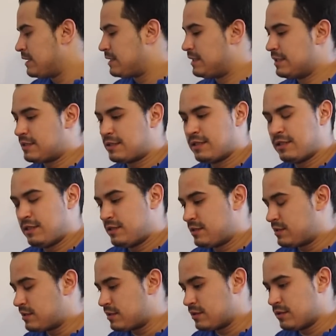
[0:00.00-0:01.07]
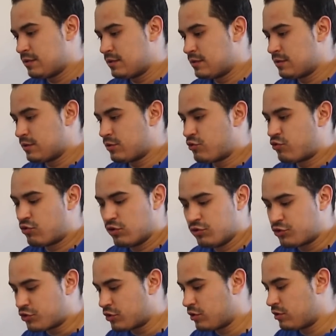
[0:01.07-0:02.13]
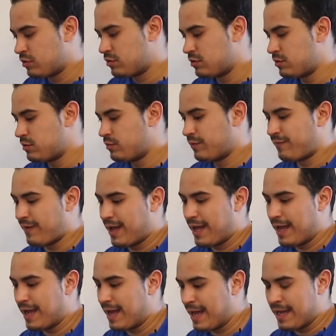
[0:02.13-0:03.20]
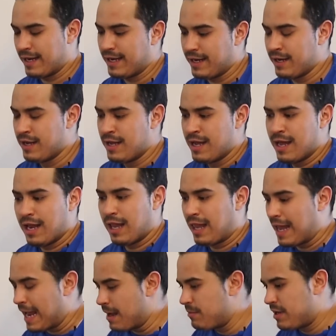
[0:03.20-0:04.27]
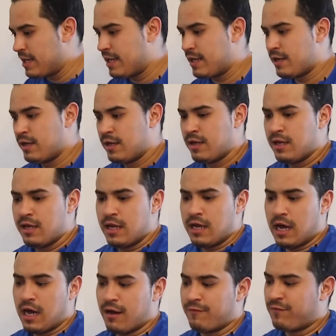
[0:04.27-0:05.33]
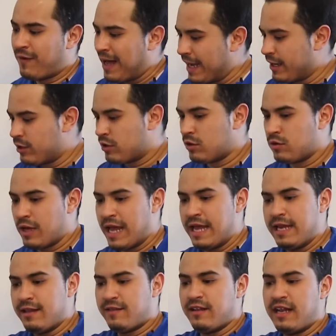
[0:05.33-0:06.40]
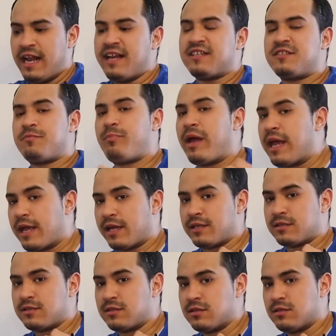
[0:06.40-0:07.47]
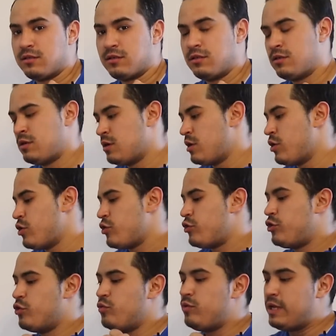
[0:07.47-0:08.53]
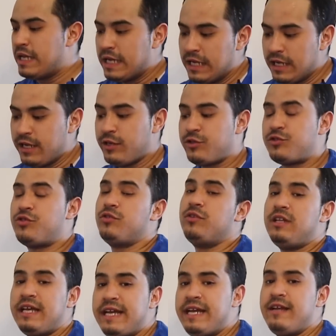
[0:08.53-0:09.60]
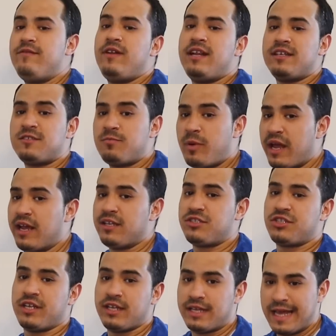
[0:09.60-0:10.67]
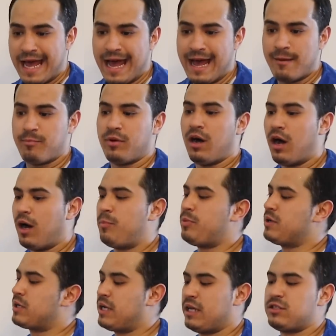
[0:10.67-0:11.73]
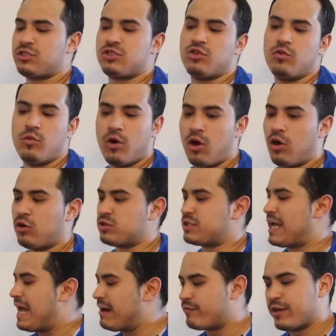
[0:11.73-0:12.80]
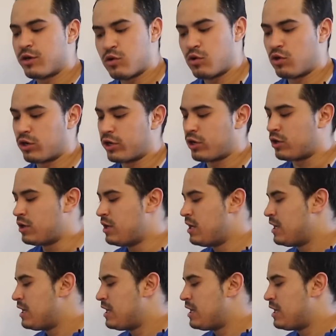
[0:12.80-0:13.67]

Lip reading: this is crucial with any laminate, vinyl, anything that expands. You need to leave an expansion gap up against your walls, every corner.